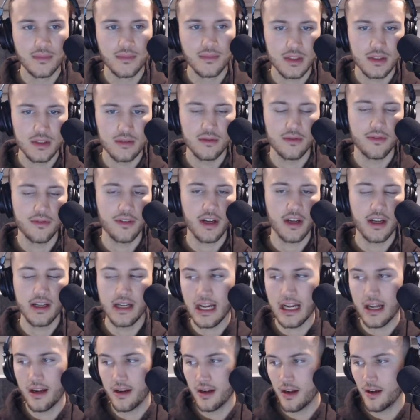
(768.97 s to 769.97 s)
We'll figure it
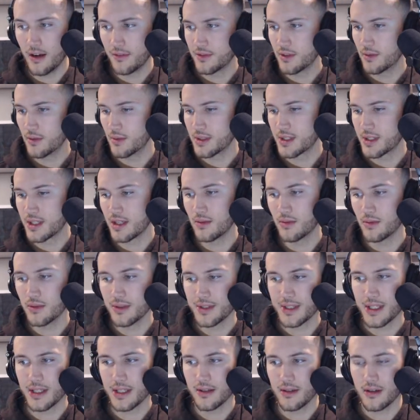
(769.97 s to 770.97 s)
out after we'll
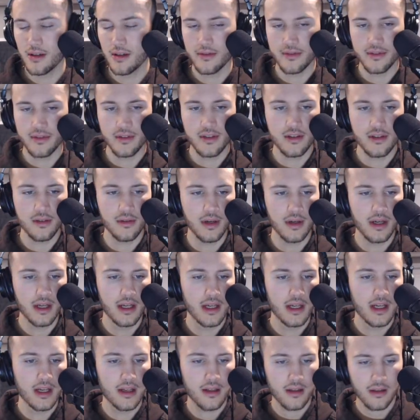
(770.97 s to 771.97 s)
send an offer either way.
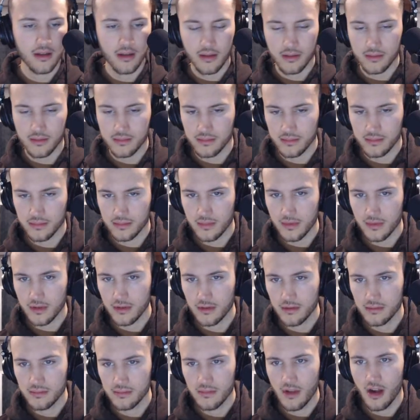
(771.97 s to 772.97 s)

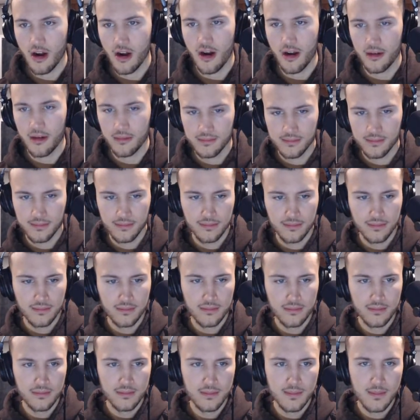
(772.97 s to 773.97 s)
All right.
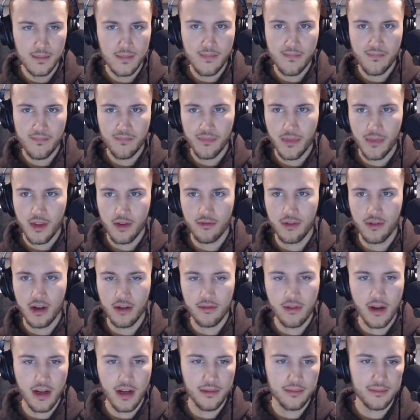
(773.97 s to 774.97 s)
Rent
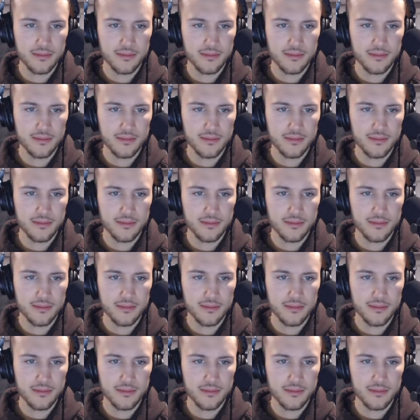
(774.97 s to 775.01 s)
rate.